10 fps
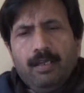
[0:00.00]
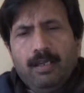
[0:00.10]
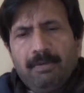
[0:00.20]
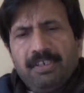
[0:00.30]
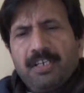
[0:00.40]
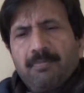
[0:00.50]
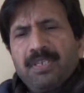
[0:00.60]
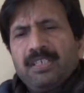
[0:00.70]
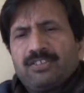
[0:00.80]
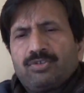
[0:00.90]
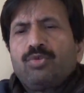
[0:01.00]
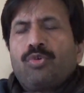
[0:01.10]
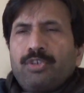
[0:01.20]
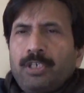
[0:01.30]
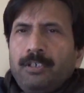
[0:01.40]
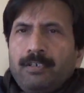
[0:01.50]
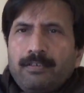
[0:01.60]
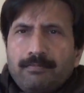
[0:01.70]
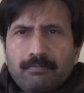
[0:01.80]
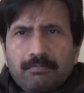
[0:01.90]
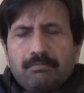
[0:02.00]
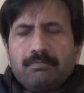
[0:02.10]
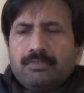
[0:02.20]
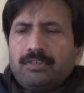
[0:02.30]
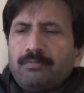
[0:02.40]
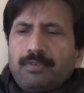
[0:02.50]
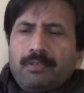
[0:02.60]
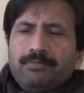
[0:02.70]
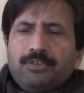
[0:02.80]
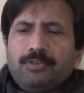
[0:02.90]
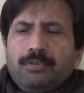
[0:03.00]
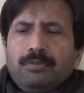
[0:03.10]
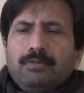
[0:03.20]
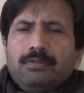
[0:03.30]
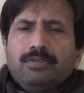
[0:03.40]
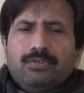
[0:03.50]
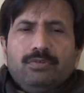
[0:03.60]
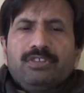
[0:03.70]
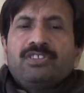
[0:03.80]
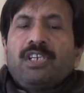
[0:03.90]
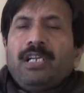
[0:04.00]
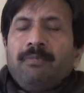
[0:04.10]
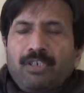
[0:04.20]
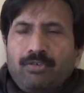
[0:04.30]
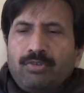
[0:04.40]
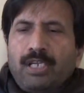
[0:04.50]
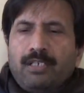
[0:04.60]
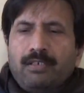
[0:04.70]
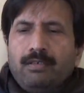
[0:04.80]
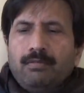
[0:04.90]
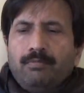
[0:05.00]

But it appears throughout the year sometimes you know so it's not limited to that uh,